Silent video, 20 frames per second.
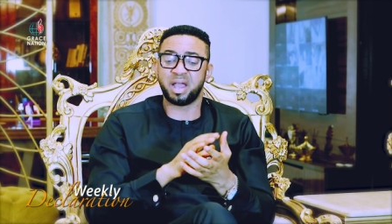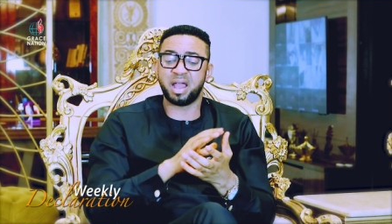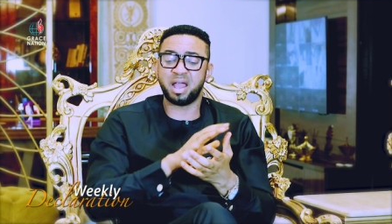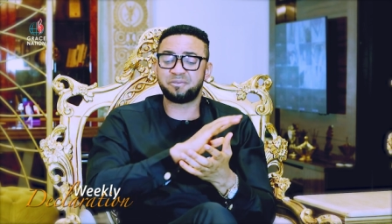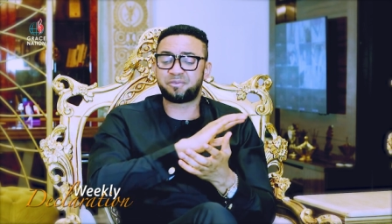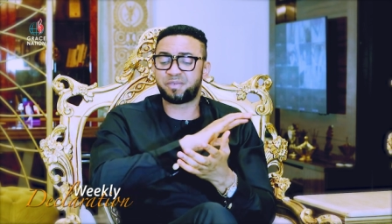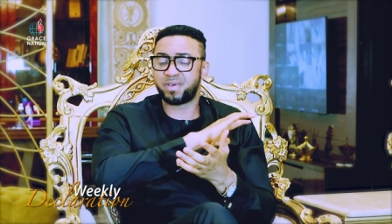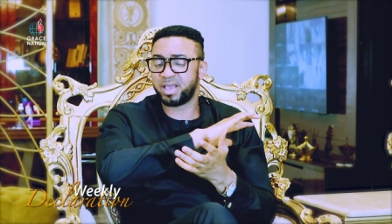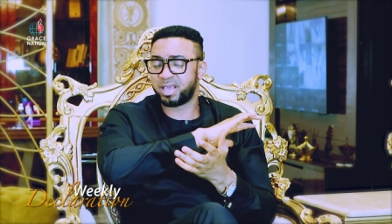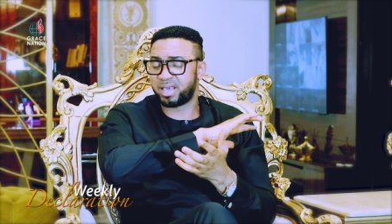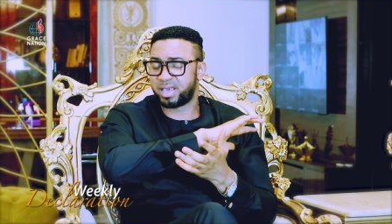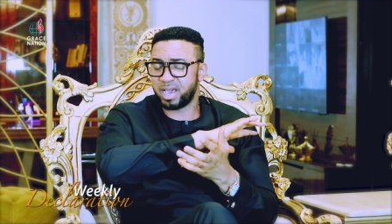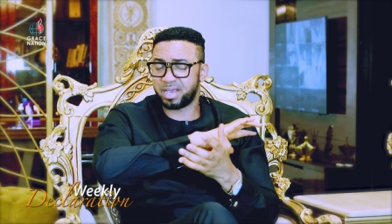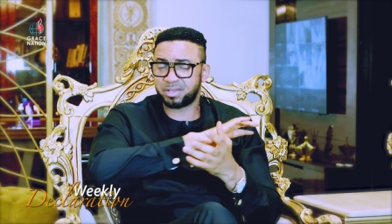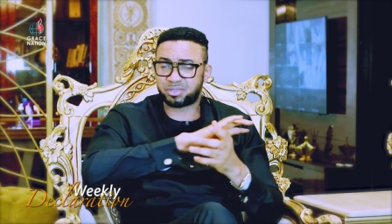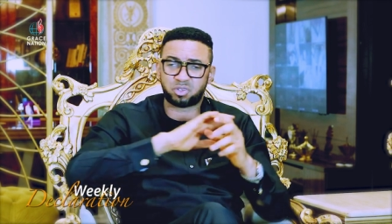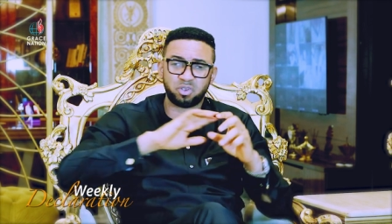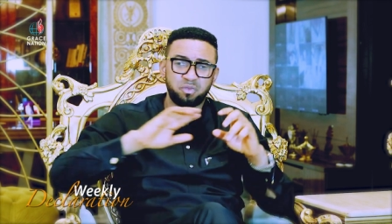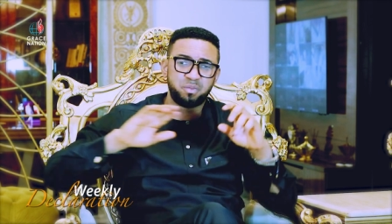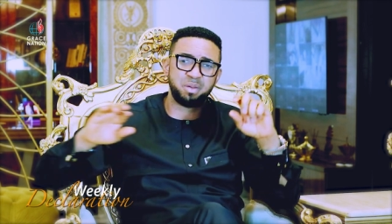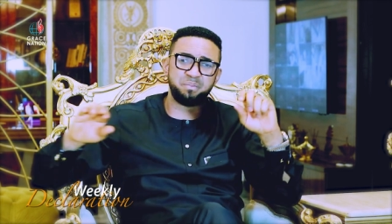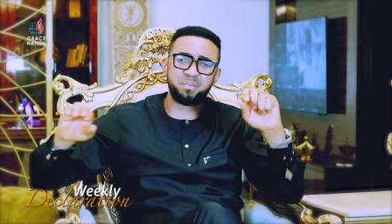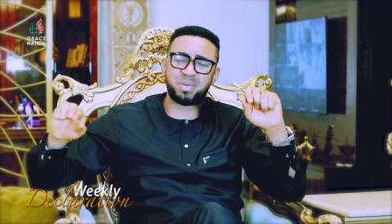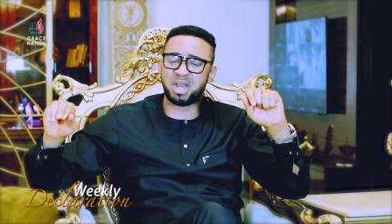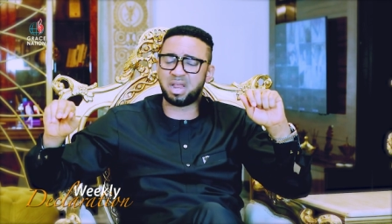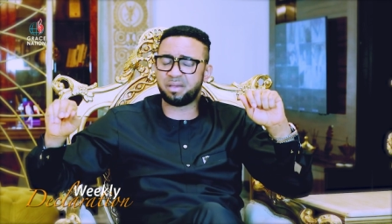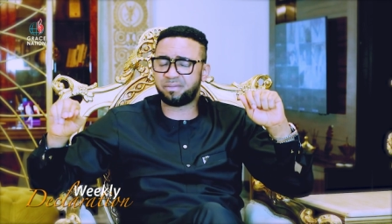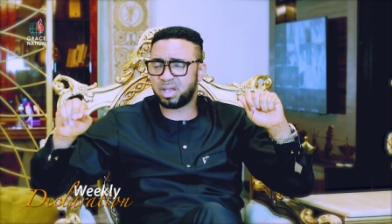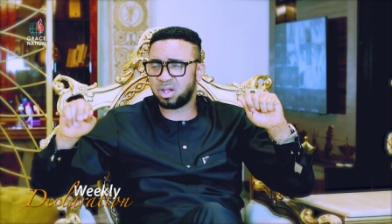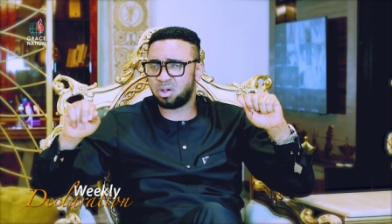Every gate you've been
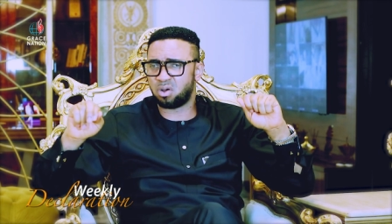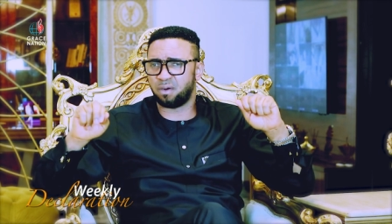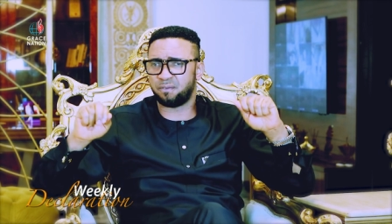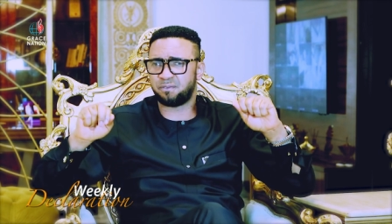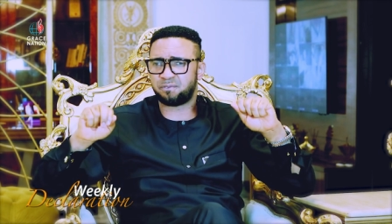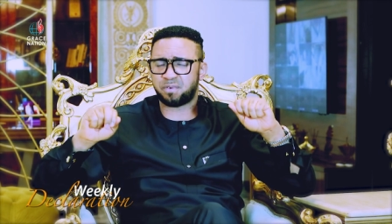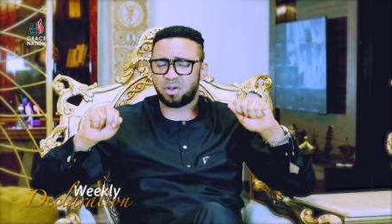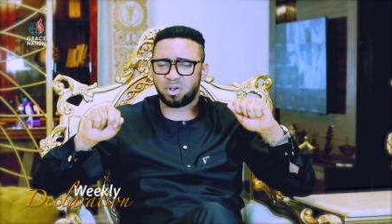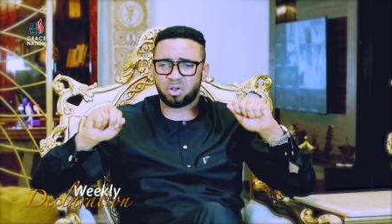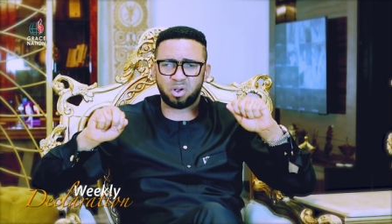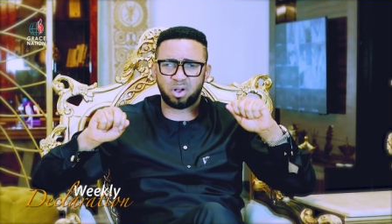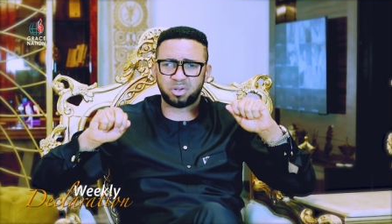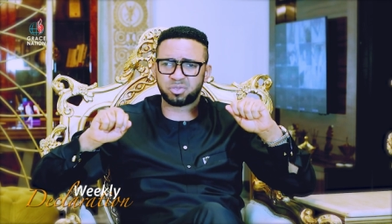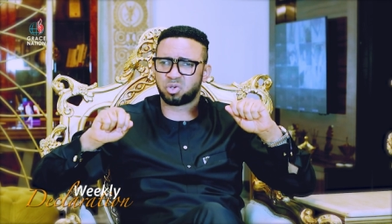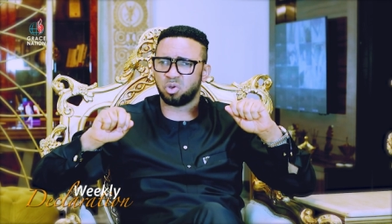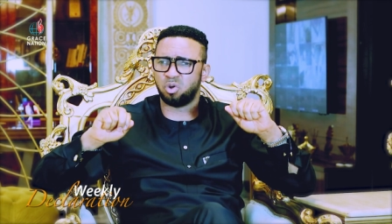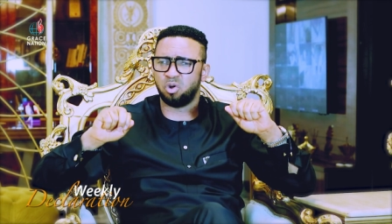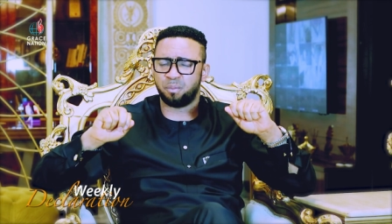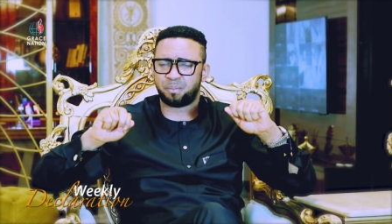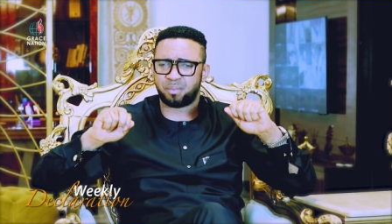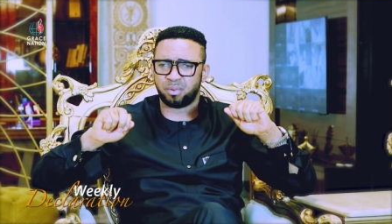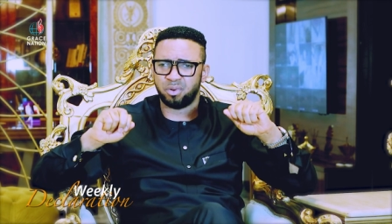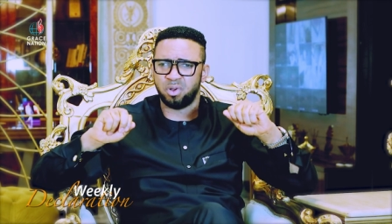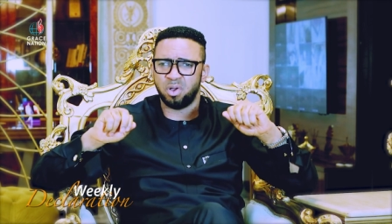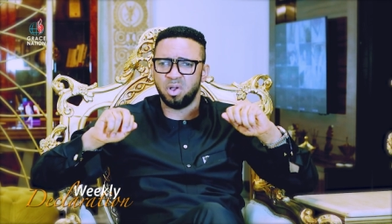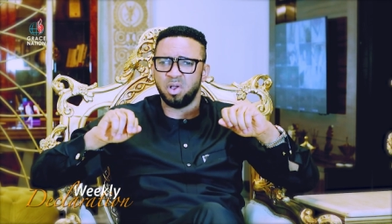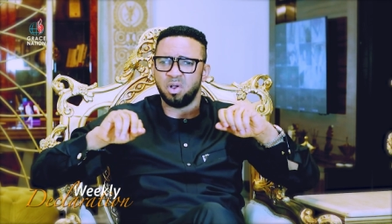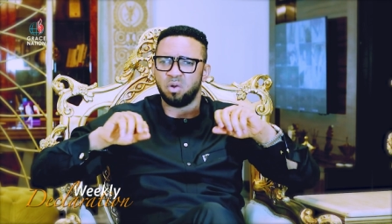believing God, for God to open,